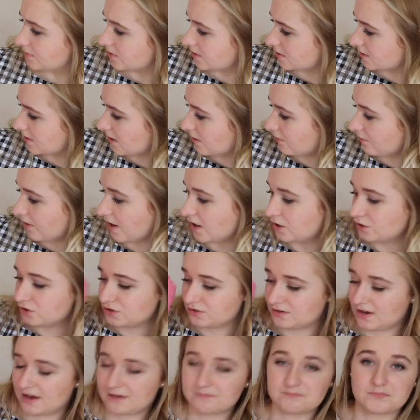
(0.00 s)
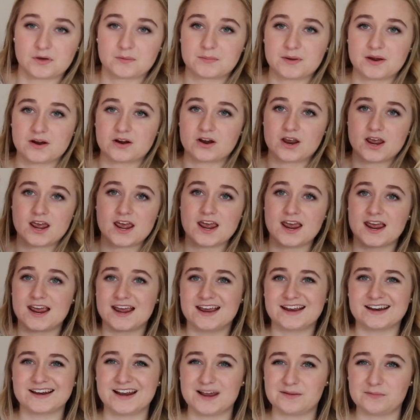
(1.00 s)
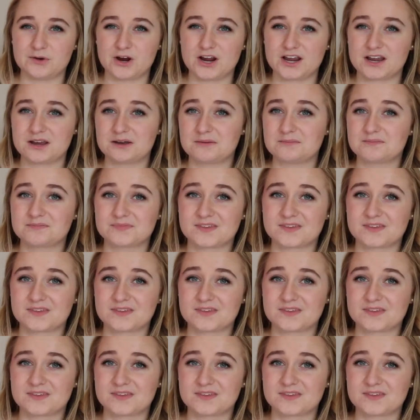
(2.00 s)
Does it say Range? Yeah, up here in Limerick.